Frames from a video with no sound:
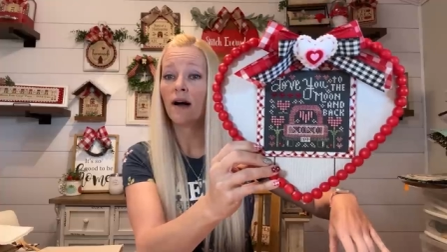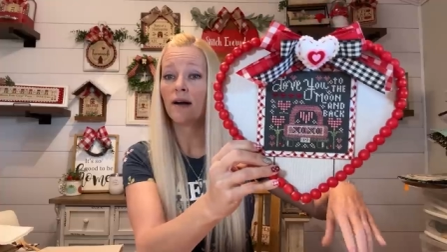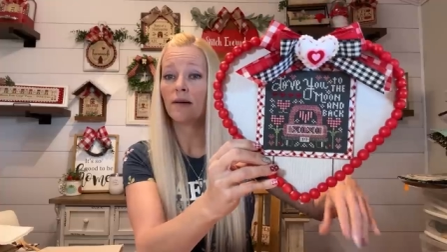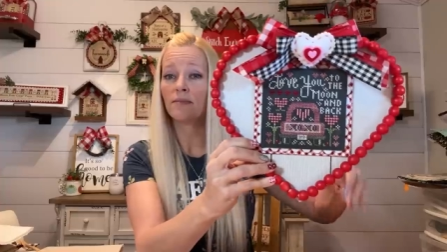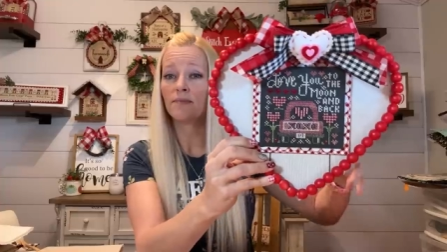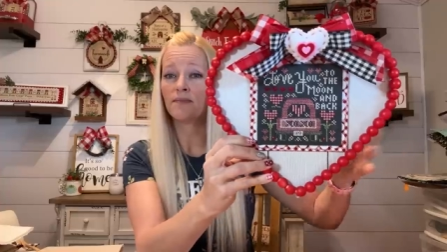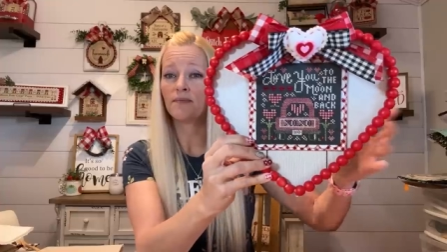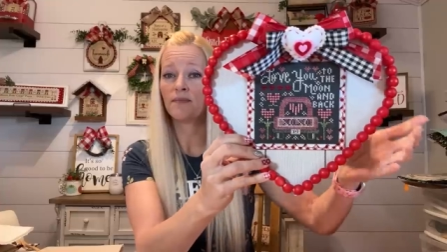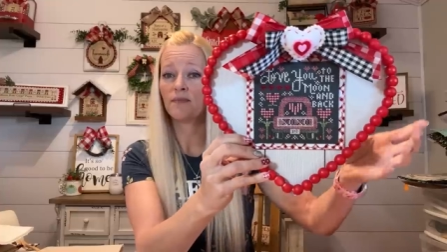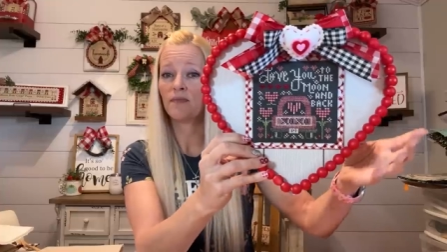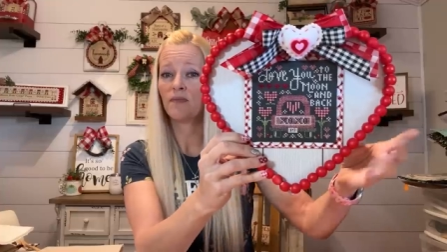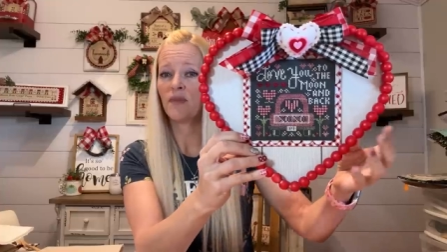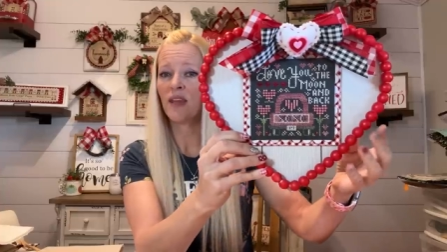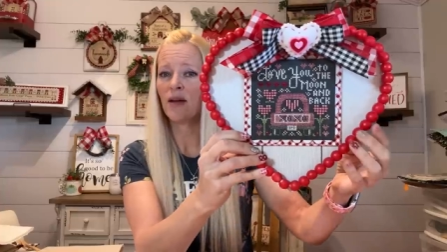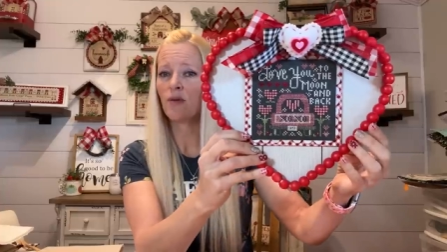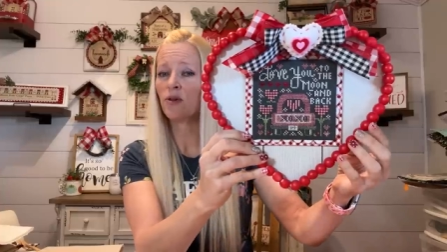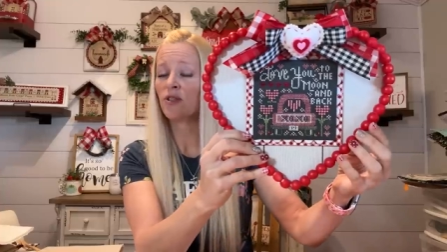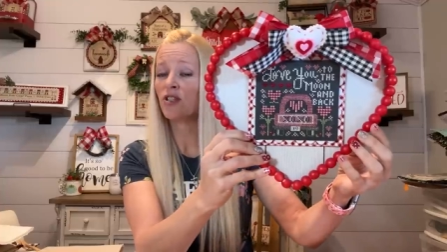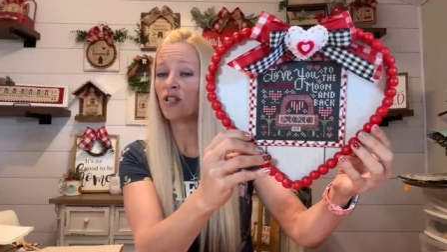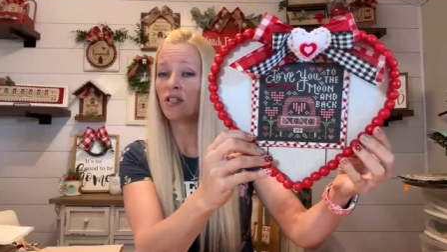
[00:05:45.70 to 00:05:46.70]
um, they
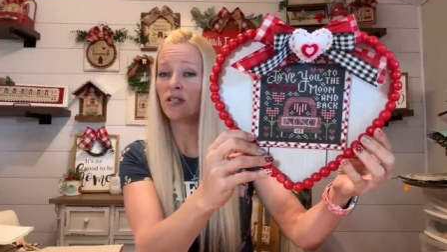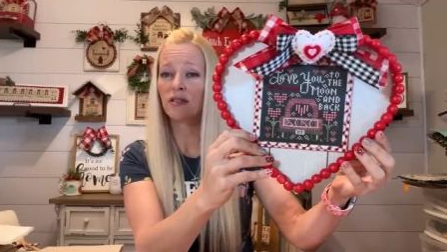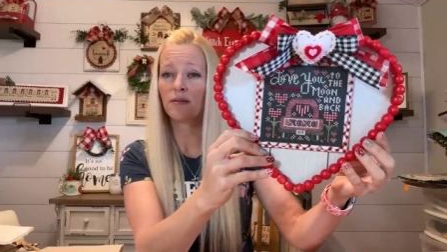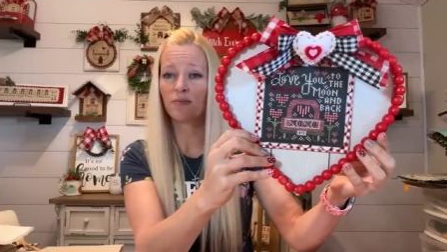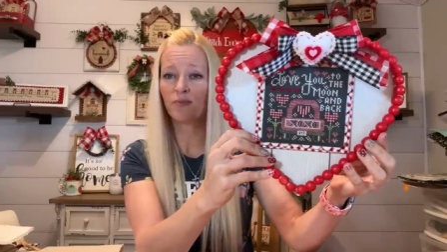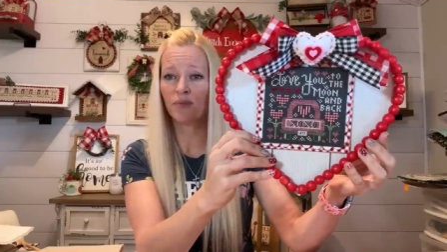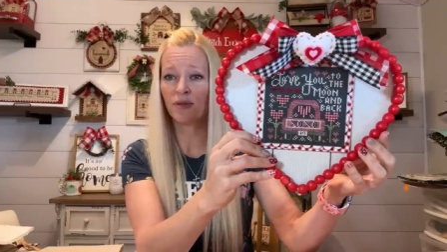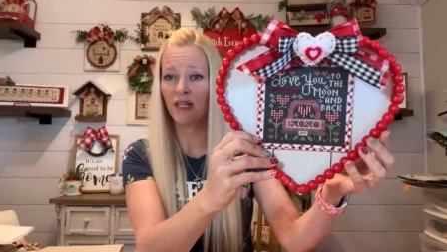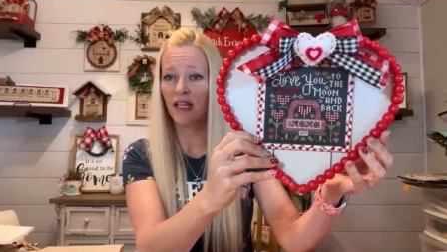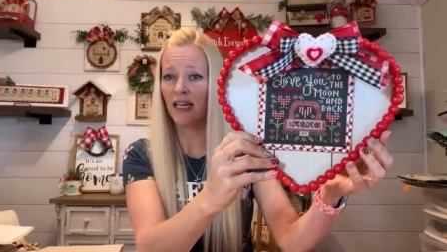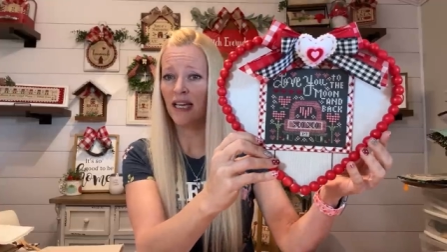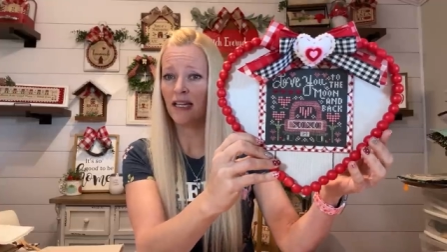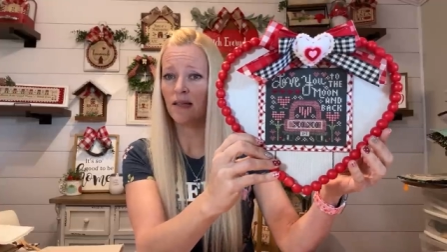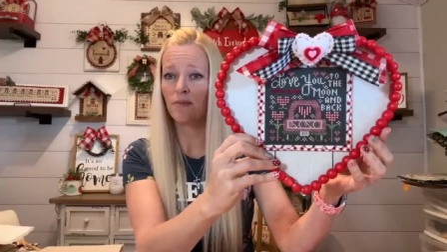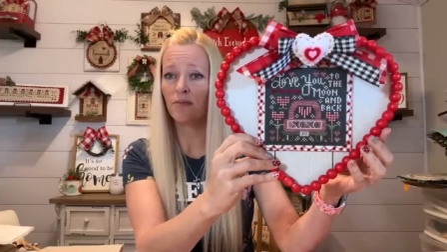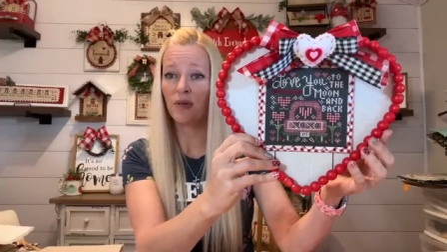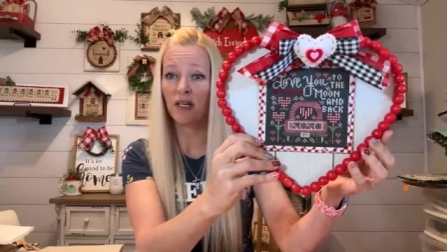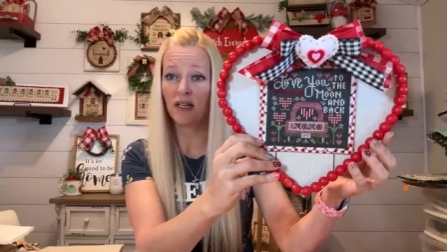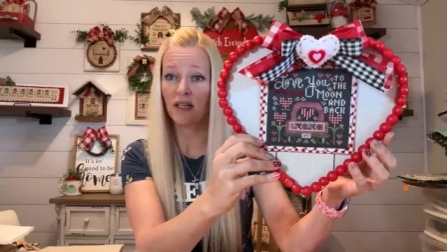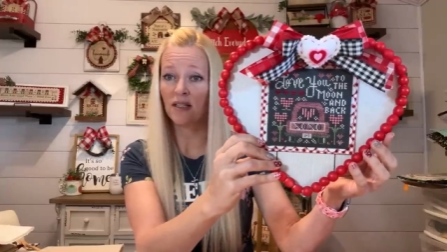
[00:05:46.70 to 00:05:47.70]
were just
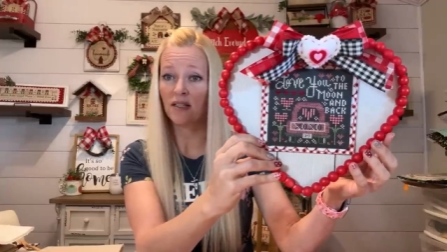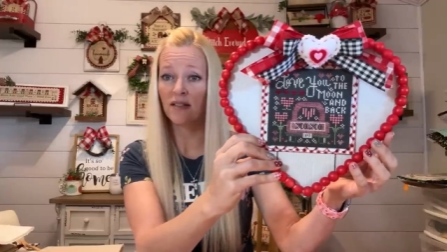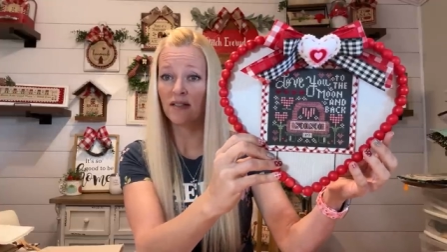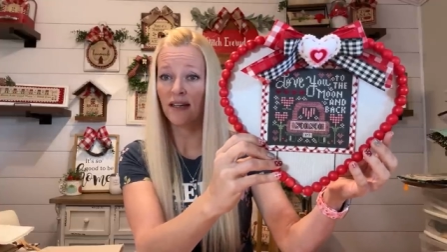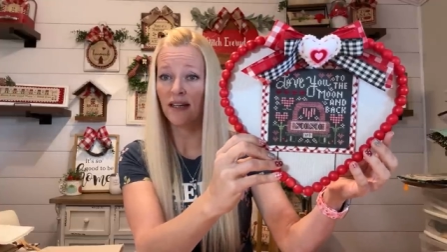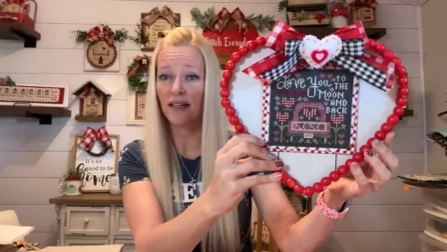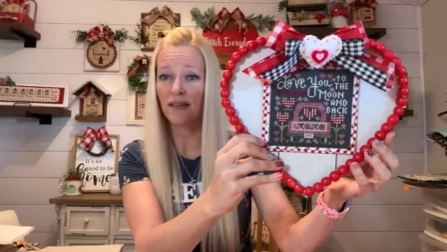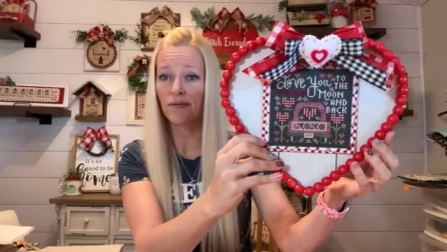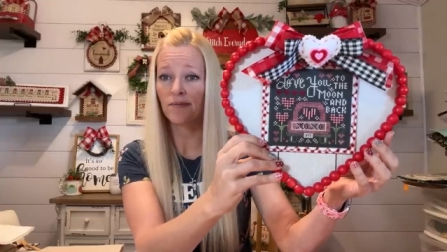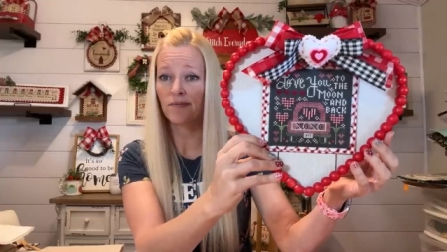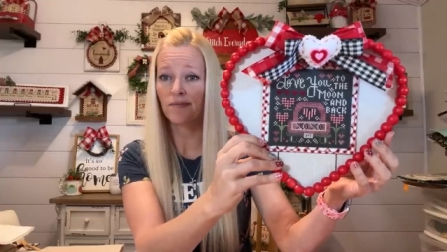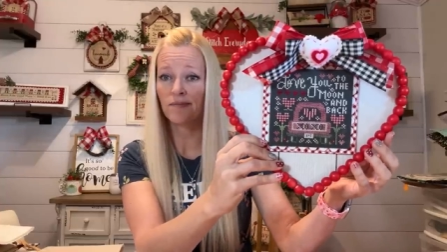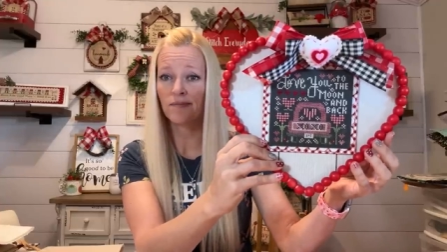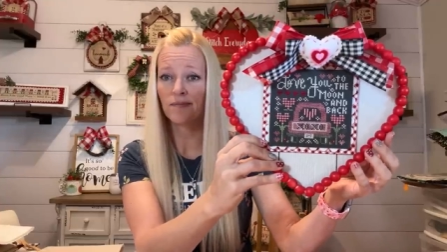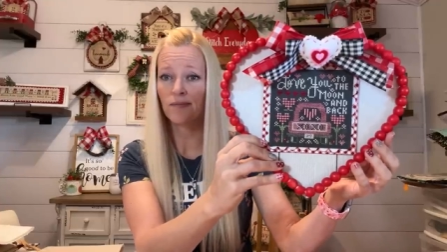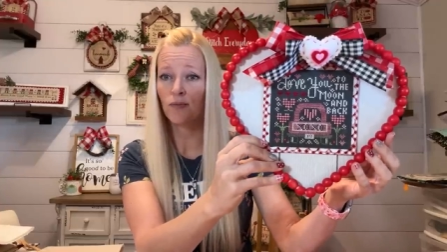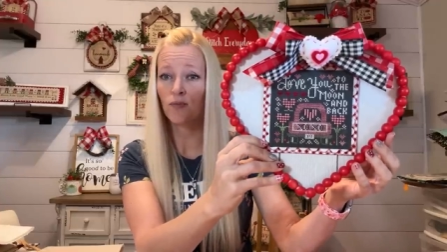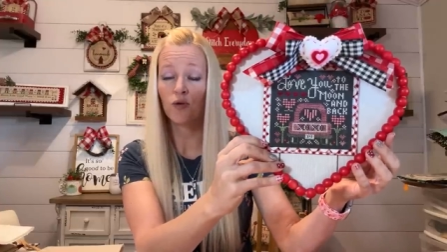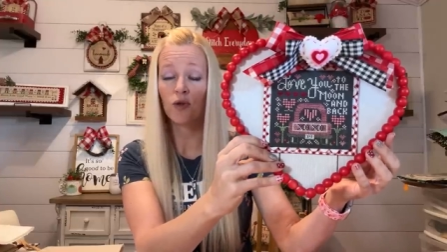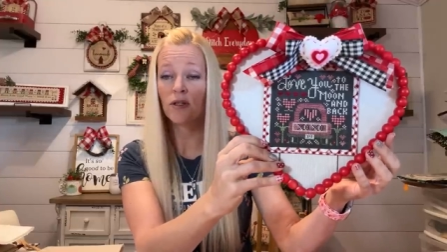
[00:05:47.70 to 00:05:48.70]
plain beads, like
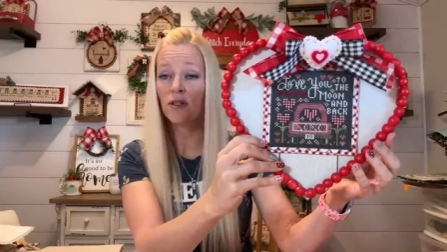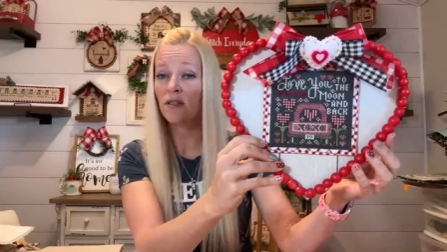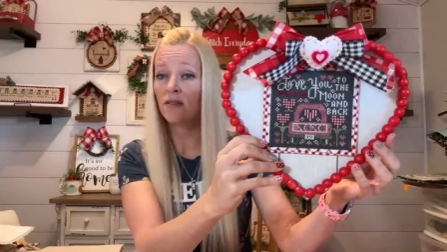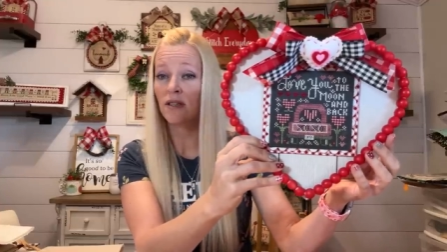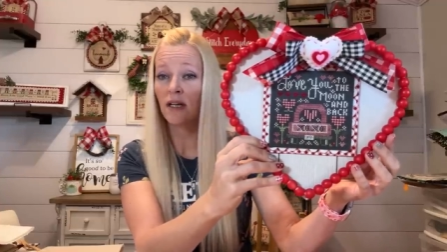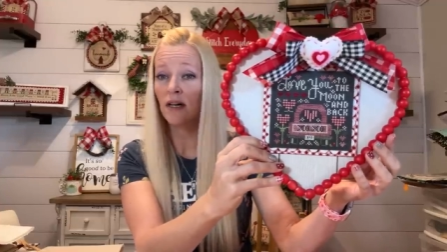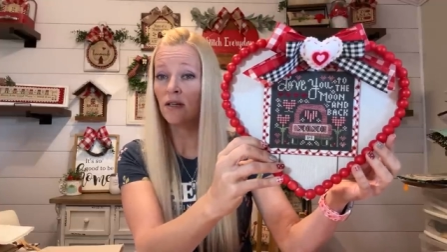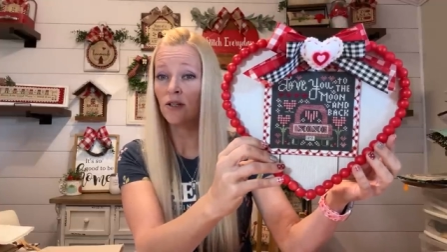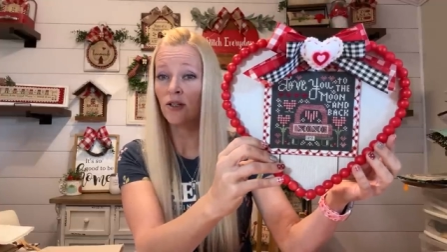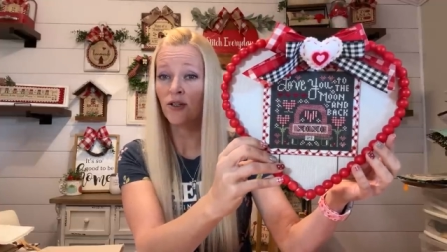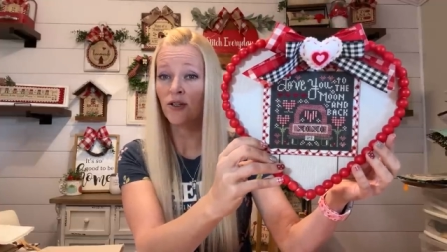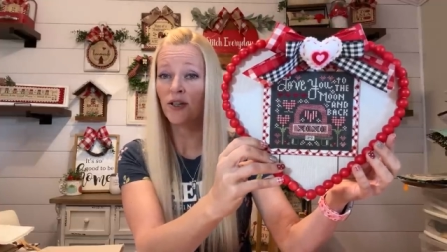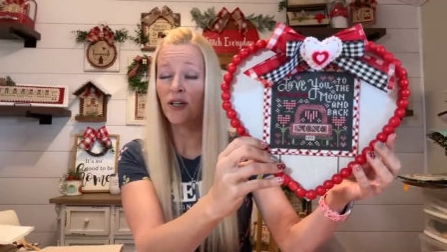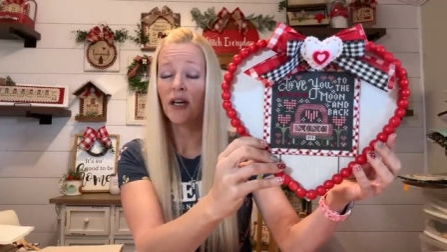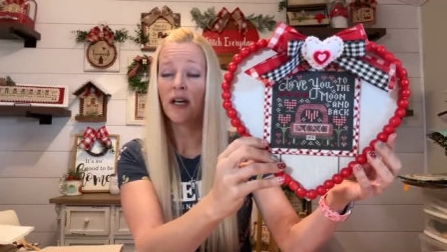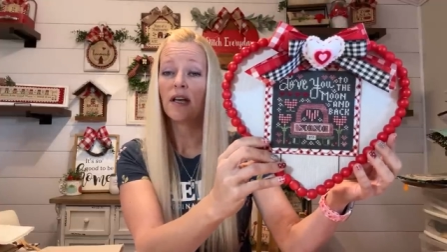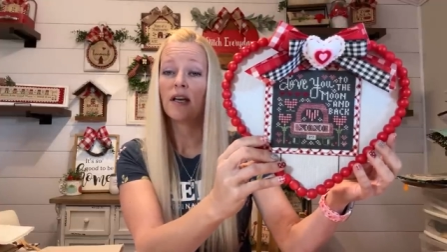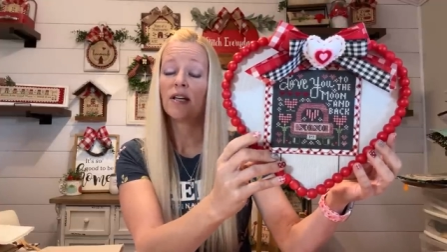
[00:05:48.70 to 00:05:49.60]
wood colored.